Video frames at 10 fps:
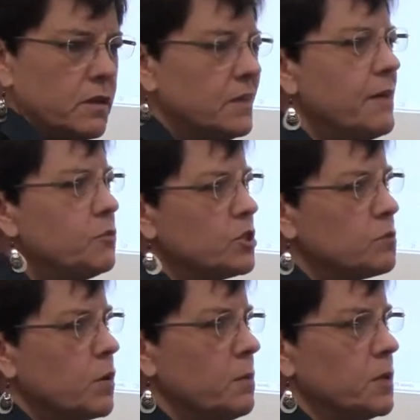Levels is
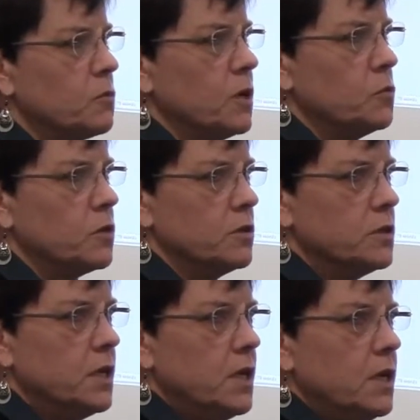probably the wrong word,
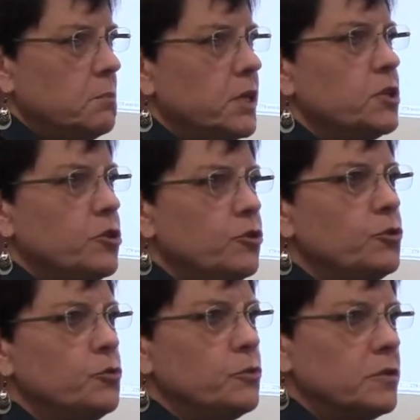but
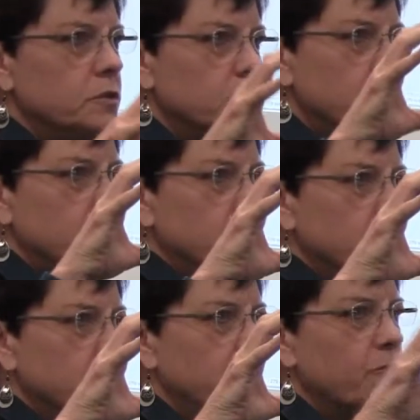two
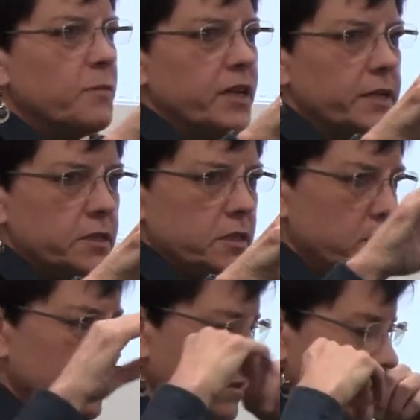governmental
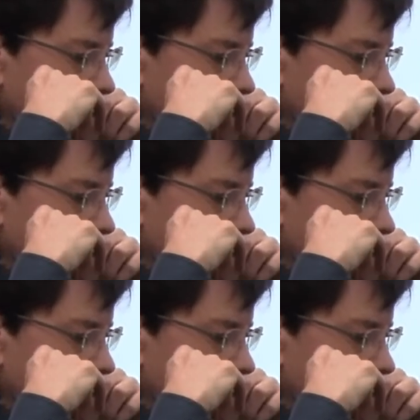entities.